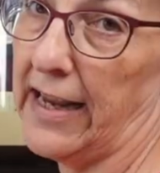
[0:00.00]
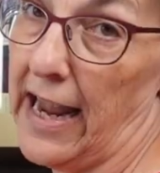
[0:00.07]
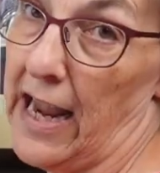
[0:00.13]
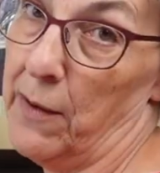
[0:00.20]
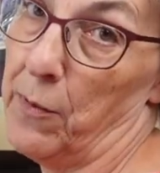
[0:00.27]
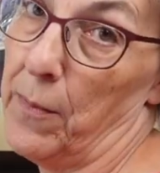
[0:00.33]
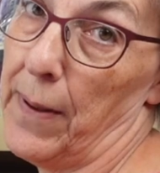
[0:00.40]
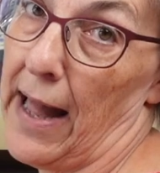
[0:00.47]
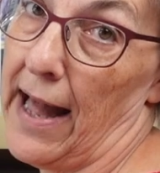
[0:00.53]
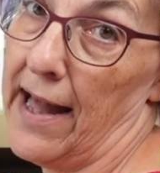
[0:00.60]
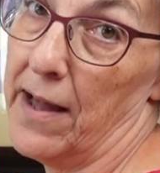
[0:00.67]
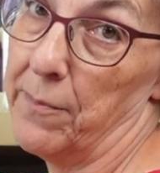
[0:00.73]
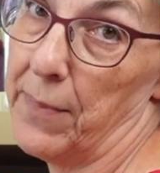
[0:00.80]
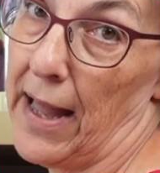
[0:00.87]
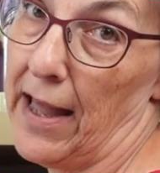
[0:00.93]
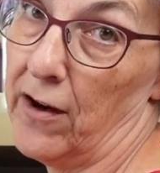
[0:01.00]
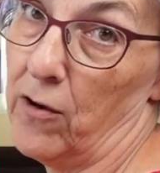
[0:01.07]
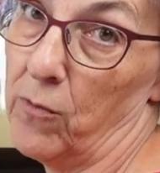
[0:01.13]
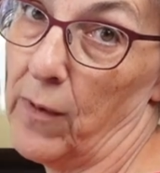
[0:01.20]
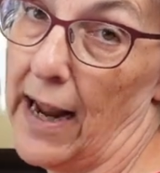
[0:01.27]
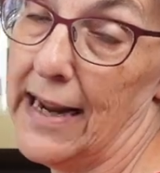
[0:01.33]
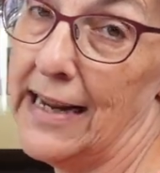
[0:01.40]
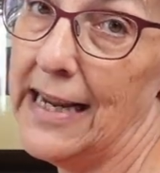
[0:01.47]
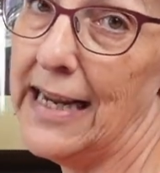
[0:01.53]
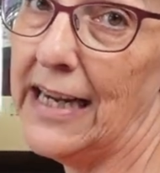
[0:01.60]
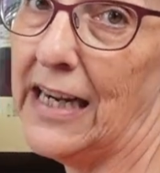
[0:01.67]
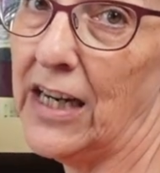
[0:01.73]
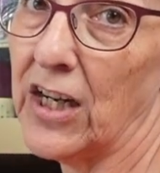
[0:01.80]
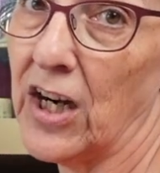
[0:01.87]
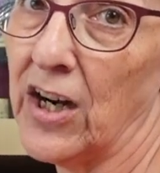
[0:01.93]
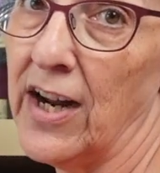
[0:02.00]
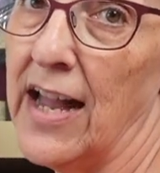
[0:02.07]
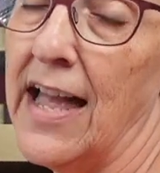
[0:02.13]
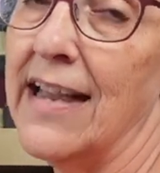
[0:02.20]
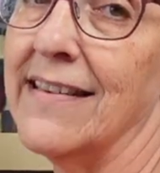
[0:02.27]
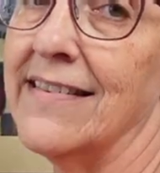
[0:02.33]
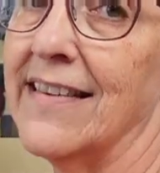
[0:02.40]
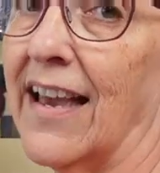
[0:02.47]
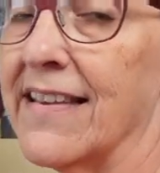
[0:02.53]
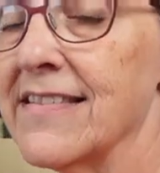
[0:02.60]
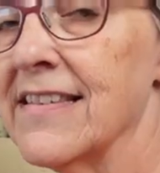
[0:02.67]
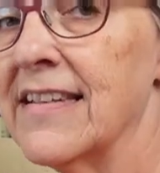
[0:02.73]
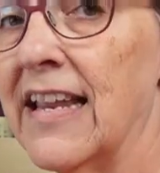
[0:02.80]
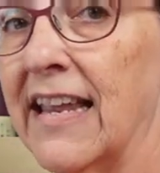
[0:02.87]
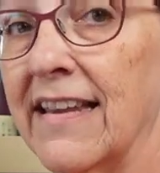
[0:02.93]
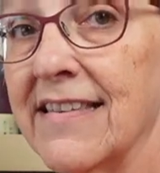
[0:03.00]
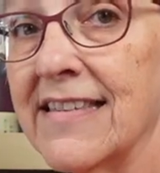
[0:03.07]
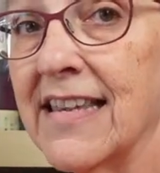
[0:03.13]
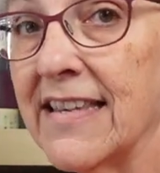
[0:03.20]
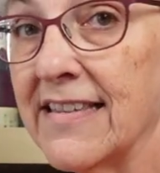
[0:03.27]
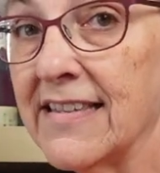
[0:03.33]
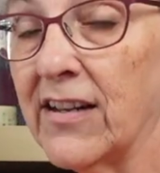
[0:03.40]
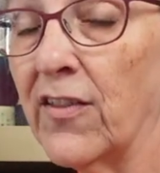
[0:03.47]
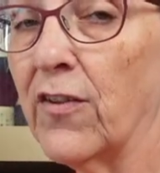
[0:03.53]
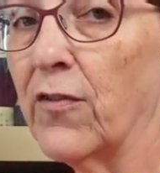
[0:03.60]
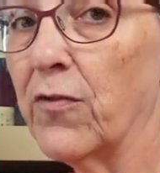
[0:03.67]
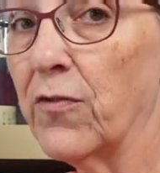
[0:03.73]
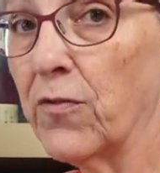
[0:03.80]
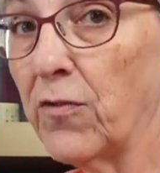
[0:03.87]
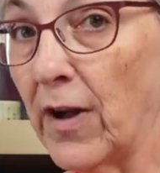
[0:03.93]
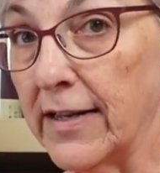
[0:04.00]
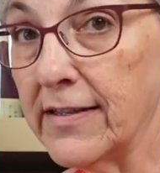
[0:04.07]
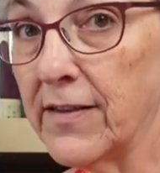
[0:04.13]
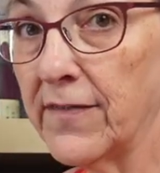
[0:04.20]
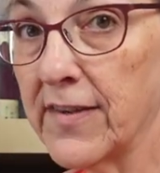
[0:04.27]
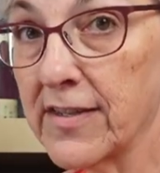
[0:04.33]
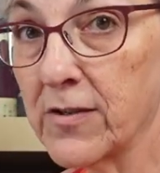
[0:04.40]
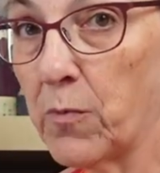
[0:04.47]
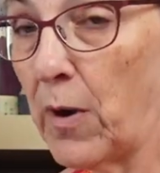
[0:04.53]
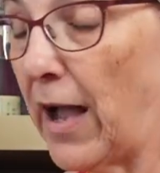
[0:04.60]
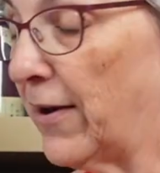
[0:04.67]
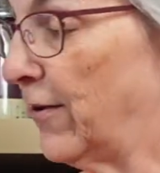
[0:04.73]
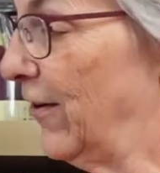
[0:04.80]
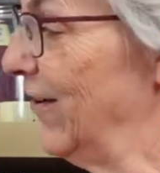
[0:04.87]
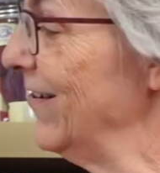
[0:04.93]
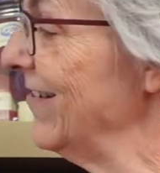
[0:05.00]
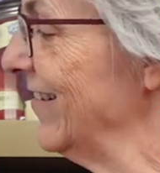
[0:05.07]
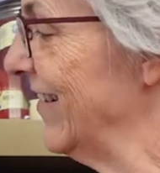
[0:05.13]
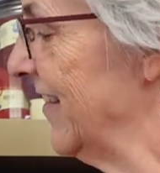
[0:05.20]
cable panel right here doesn't exist on the front of the sweater